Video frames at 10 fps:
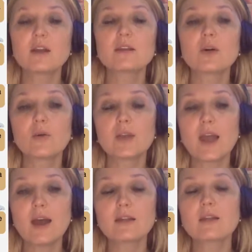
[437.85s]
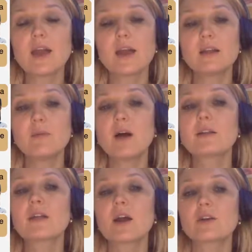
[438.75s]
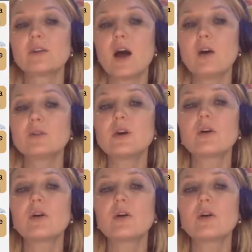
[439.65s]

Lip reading: so yes, animals are allowed